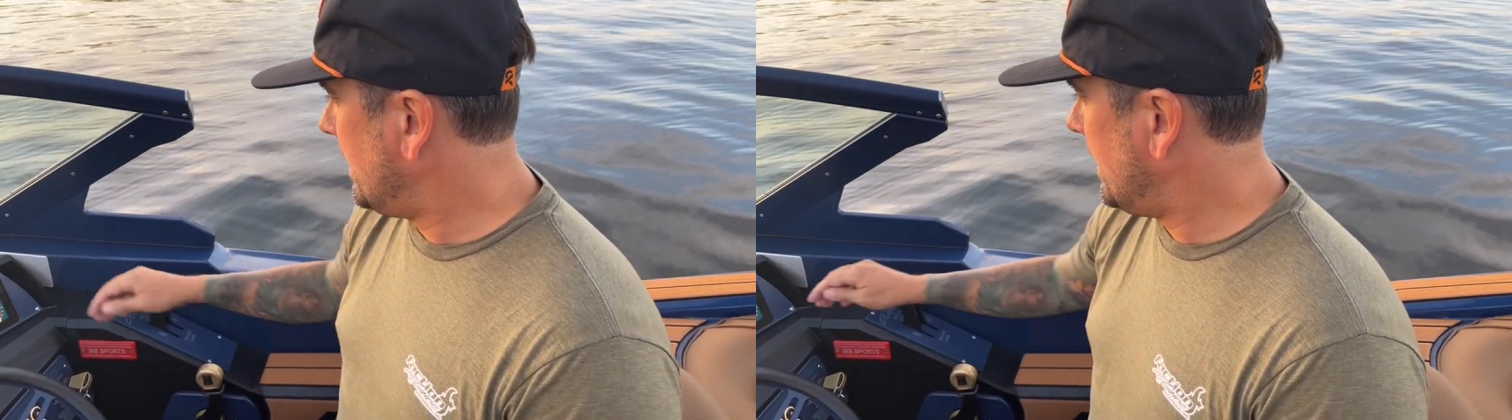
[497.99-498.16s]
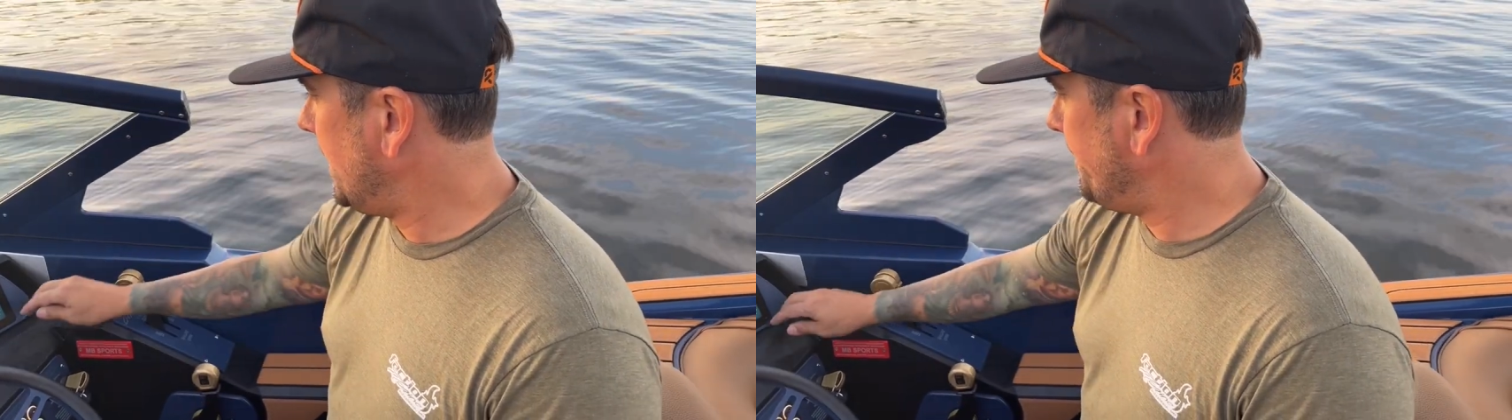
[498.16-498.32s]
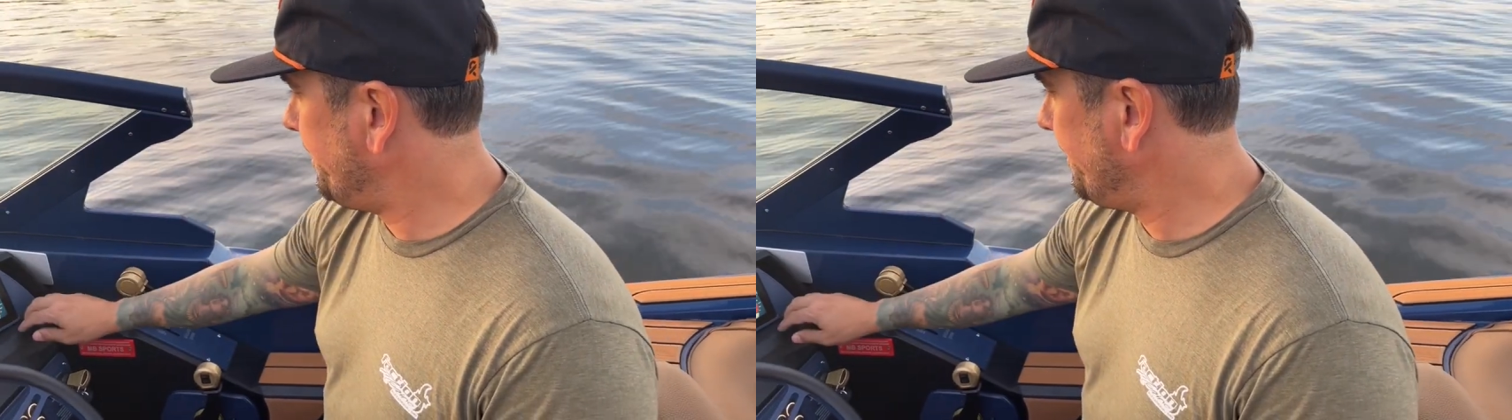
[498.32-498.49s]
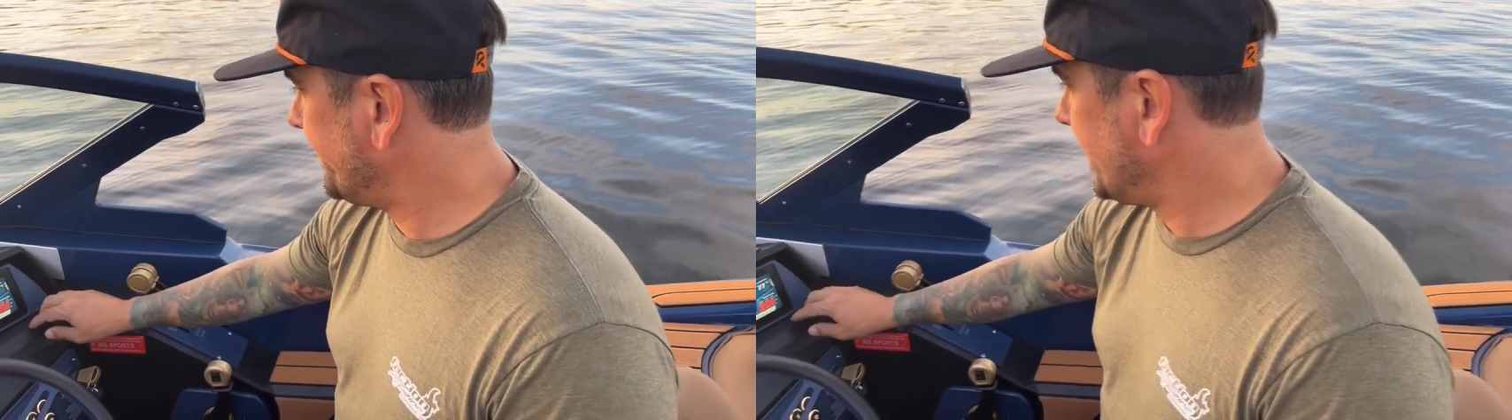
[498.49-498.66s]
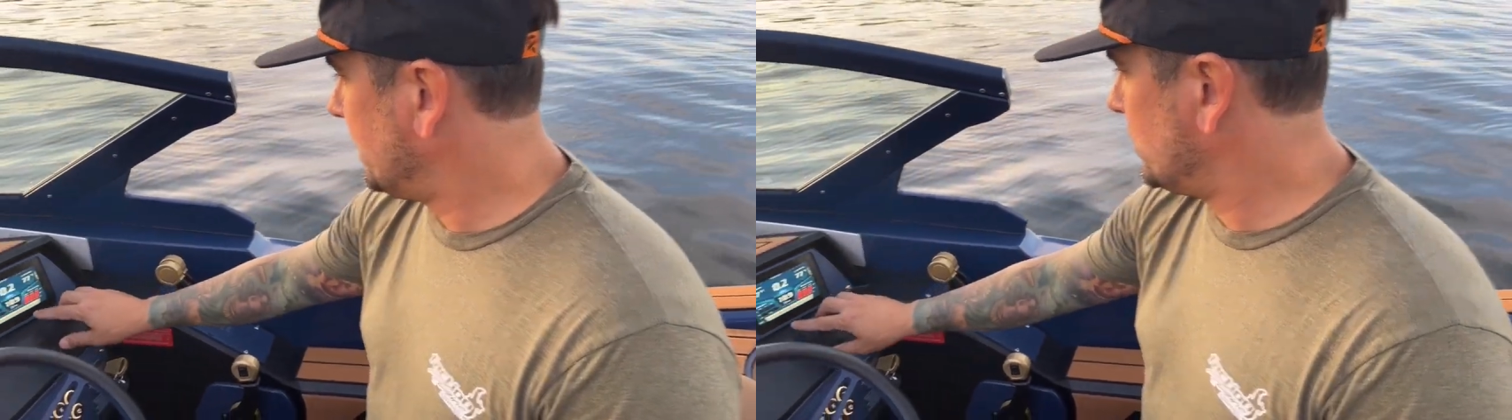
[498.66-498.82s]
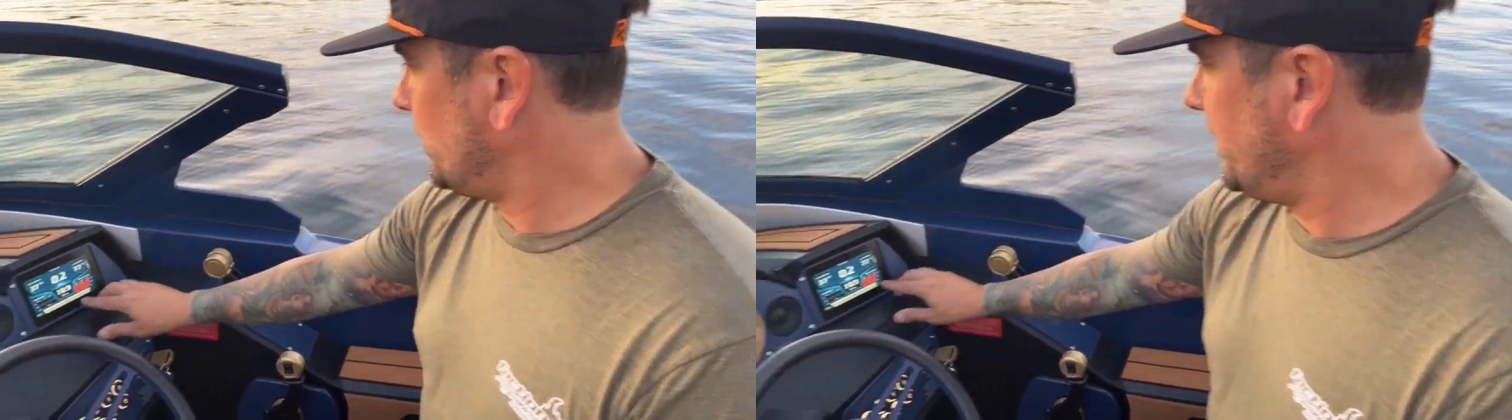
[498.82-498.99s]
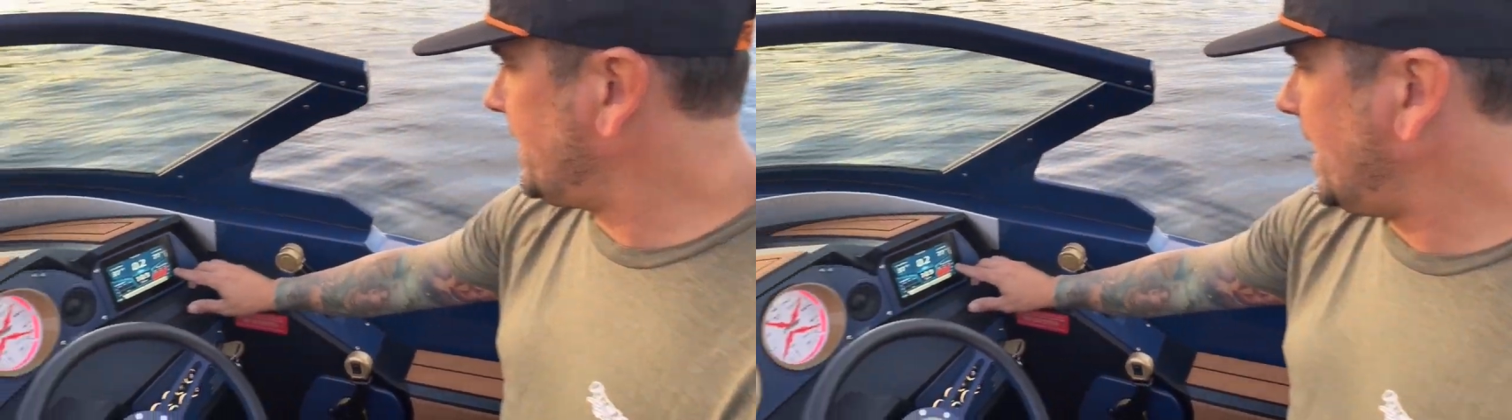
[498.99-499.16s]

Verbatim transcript: Um, so we've